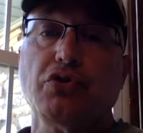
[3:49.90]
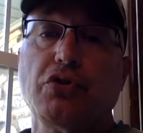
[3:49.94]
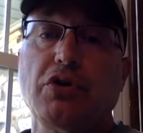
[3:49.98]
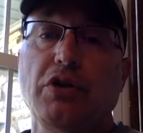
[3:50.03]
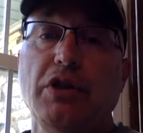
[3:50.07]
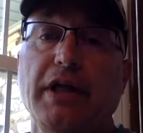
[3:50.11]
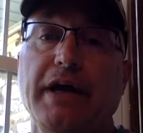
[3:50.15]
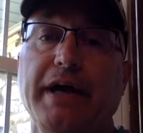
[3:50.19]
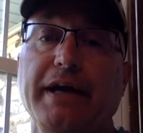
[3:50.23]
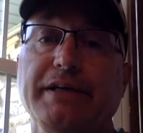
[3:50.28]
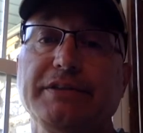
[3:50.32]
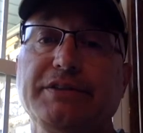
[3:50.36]

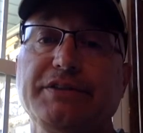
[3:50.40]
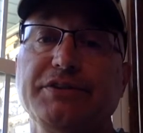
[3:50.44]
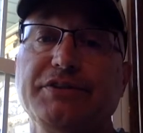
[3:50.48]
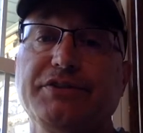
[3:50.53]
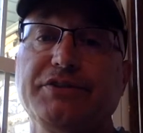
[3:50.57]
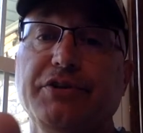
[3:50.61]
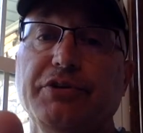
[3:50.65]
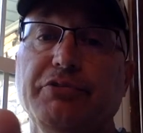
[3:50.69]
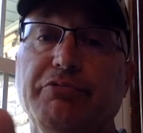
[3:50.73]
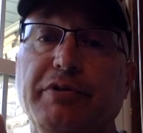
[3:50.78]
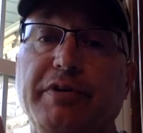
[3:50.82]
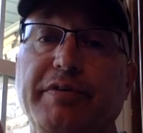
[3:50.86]
classes.
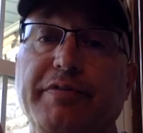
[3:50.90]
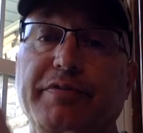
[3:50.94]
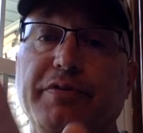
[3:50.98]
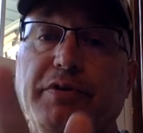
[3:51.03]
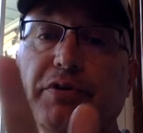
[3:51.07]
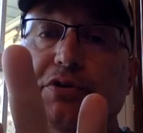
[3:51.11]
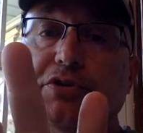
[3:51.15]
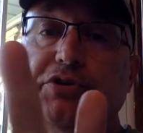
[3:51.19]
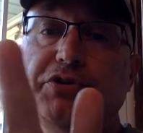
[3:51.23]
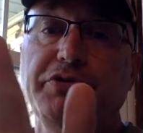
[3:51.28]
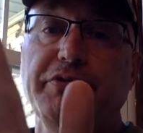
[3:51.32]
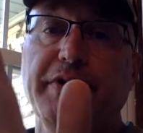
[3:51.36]
They're
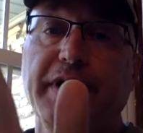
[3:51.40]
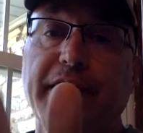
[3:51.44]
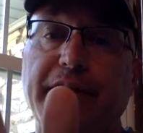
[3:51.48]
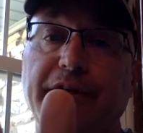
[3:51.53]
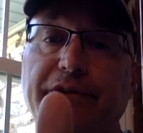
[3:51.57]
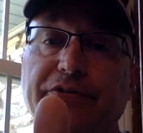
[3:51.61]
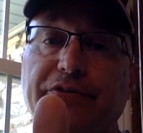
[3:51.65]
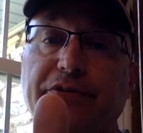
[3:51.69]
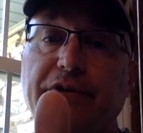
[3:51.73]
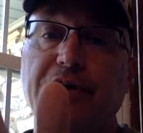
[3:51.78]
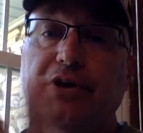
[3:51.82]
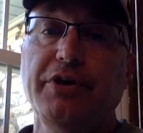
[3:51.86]
referred to
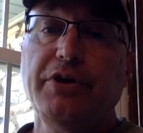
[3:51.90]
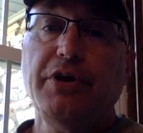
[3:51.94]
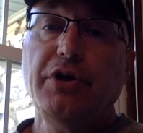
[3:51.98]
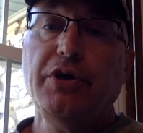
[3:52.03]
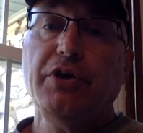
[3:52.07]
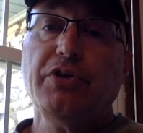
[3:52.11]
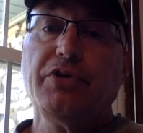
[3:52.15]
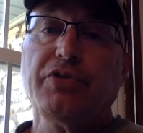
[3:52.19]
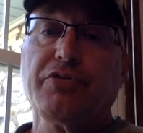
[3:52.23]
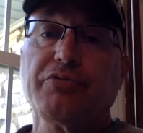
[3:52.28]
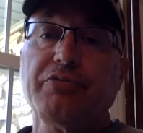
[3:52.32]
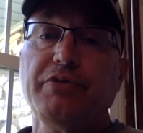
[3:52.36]
as the
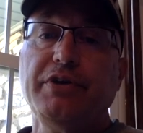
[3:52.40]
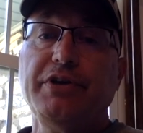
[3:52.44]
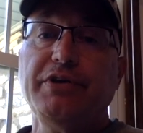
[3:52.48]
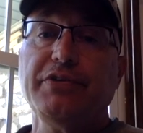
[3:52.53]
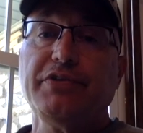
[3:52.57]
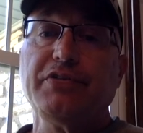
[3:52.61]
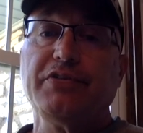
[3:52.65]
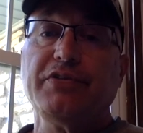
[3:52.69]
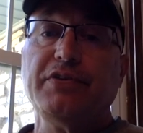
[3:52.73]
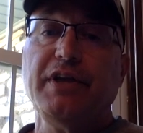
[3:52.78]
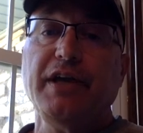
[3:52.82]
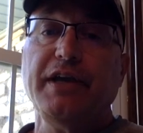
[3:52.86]
three
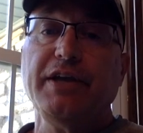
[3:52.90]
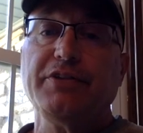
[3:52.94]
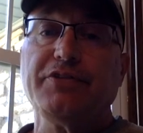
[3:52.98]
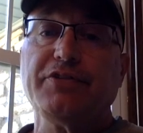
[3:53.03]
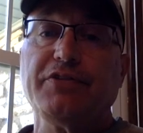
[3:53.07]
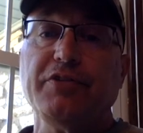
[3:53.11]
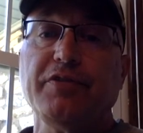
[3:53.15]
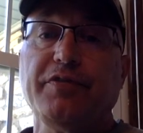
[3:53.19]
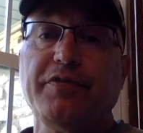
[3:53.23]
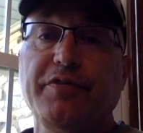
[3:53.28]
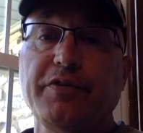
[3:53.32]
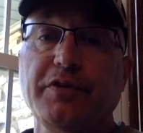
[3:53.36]
estates.
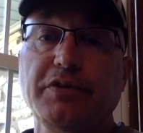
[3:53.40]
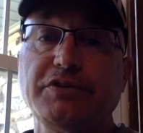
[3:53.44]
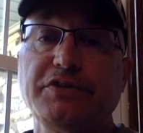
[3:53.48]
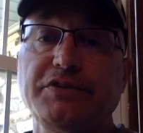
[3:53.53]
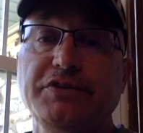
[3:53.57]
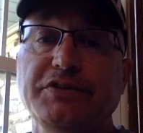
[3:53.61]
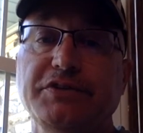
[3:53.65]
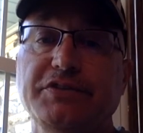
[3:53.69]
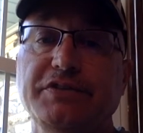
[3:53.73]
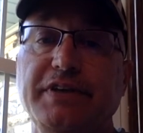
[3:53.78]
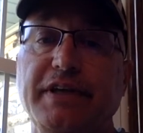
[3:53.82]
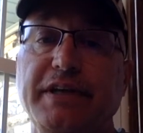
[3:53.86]
The
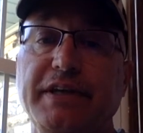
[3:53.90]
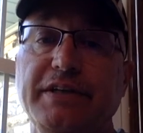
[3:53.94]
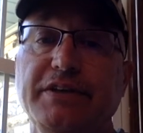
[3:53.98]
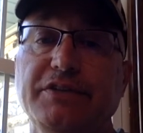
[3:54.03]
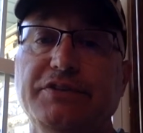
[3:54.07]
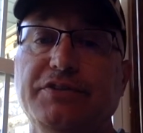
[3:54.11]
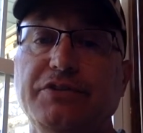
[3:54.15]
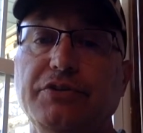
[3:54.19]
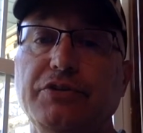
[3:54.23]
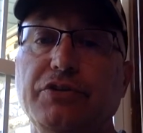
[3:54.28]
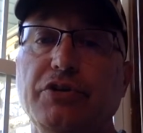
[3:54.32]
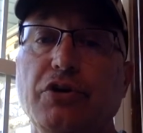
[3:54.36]
first estate
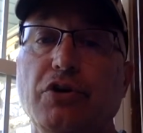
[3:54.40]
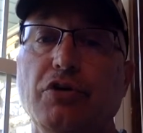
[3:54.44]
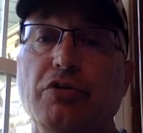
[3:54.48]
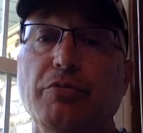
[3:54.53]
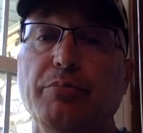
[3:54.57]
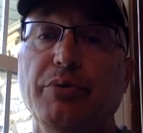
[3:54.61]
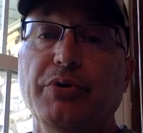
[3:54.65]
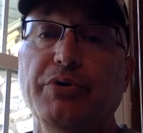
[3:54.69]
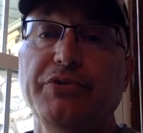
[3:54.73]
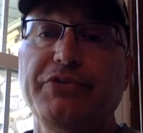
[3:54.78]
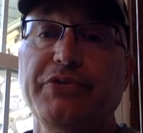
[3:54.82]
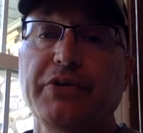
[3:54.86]
is the
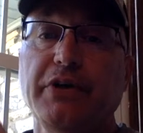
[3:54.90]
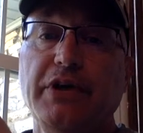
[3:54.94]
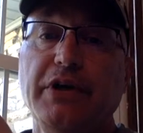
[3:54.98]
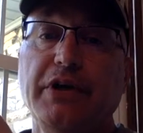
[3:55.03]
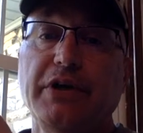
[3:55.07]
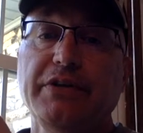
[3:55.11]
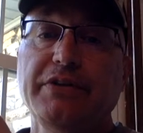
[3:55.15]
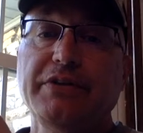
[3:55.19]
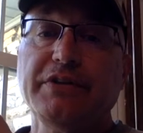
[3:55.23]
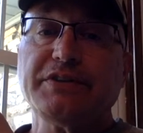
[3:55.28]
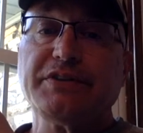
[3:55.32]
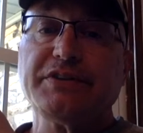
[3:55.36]
nobles,
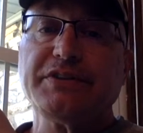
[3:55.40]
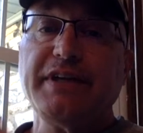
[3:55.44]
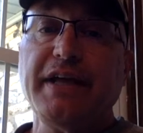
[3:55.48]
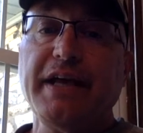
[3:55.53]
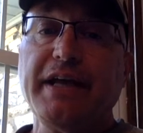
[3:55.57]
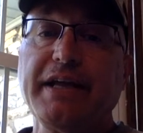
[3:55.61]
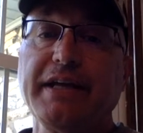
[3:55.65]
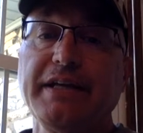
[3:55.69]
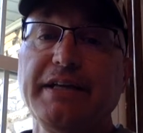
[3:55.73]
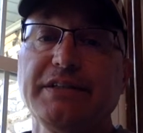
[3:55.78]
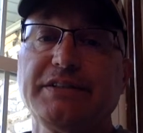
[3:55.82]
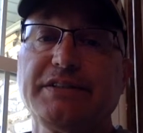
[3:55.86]
the
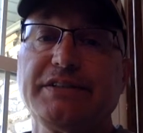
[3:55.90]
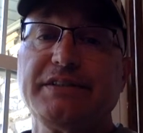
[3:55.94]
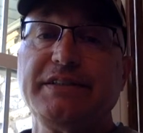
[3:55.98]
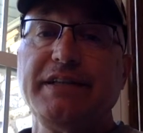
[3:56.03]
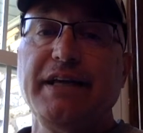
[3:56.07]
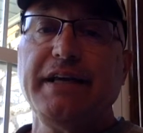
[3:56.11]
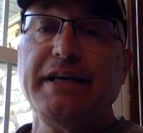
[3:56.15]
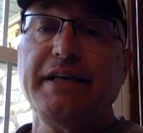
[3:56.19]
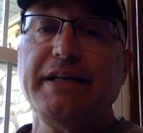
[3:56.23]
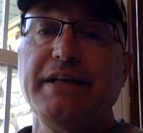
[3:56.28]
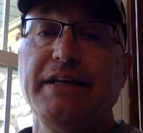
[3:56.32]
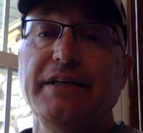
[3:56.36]
second
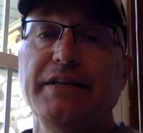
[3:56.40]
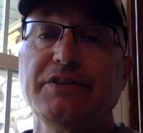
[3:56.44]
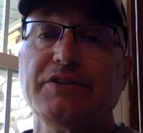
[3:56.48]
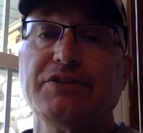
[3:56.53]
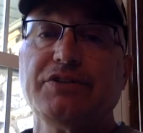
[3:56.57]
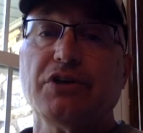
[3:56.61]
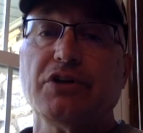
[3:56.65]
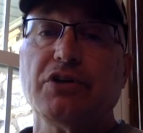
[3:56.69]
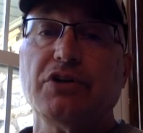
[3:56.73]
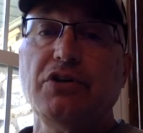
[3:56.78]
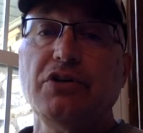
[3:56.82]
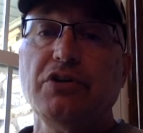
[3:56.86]
estate is
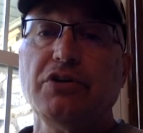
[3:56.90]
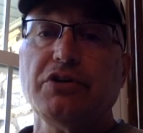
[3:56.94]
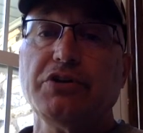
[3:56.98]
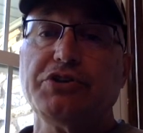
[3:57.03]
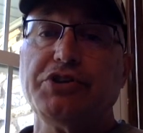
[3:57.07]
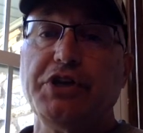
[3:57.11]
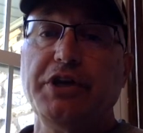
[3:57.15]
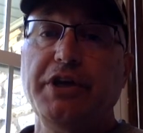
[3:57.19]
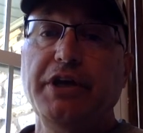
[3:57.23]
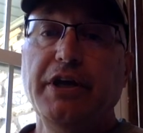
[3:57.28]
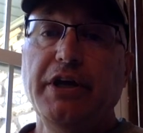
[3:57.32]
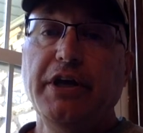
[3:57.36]
the
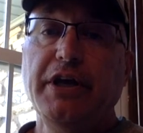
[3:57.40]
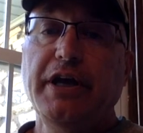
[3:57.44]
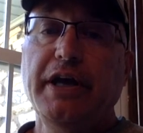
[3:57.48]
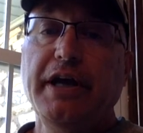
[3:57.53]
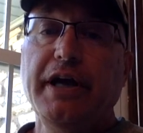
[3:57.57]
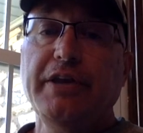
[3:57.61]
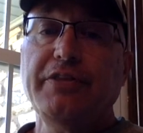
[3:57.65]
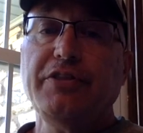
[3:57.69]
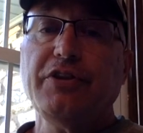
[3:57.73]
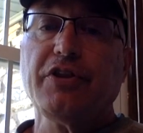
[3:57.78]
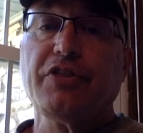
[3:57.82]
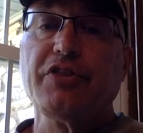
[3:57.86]
clergy,
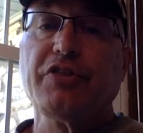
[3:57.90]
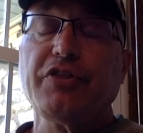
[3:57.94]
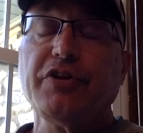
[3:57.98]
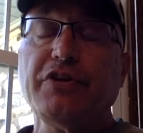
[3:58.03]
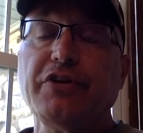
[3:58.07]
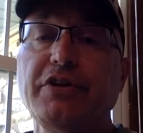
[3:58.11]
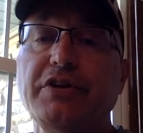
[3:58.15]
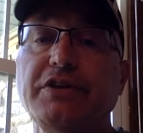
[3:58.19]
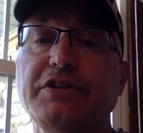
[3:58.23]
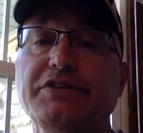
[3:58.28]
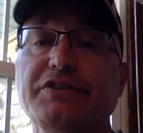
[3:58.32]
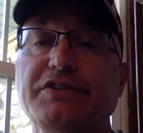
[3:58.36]
and the
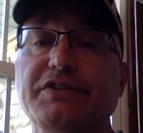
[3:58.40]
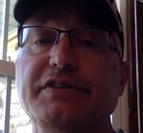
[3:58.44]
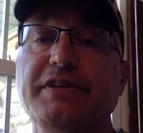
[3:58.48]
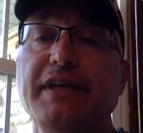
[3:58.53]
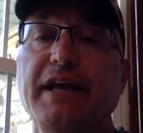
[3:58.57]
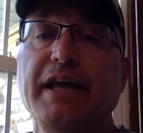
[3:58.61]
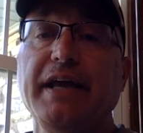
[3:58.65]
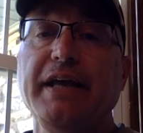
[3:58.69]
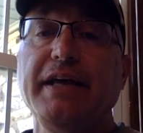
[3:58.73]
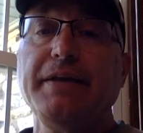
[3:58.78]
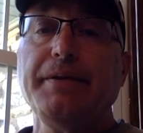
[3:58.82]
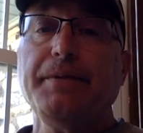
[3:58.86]
third
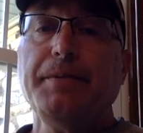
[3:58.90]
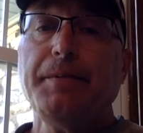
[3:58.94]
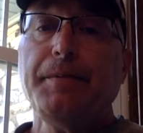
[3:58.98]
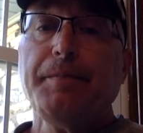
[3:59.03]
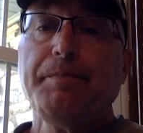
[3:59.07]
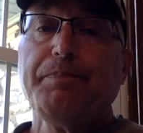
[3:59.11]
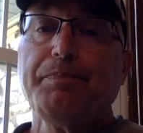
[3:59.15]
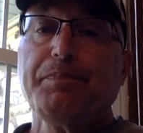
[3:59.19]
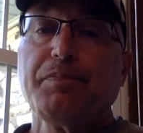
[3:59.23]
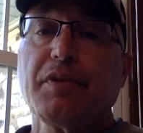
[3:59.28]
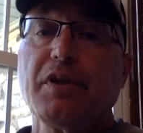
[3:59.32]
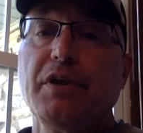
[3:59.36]
estate
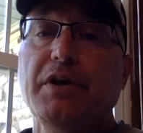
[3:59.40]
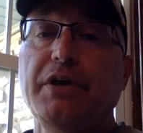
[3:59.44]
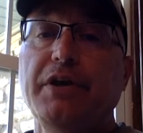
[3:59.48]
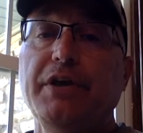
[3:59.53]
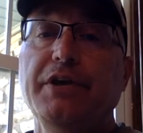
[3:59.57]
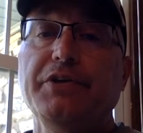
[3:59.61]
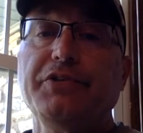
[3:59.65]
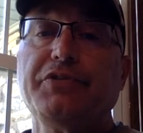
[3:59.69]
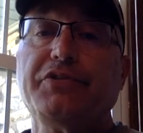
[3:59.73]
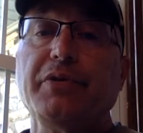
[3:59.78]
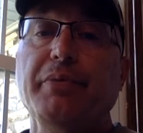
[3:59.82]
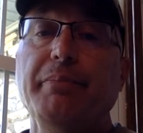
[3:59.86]

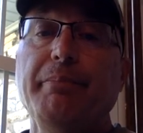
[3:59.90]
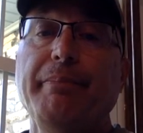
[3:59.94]
is